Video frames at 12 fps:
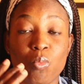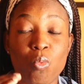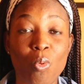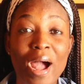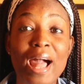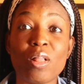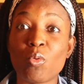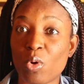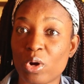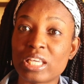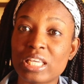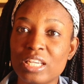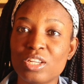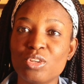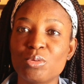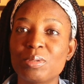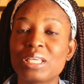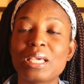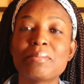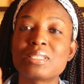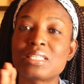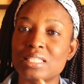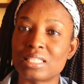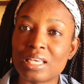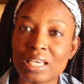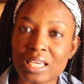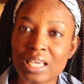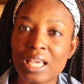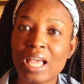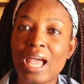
while working, you became sick,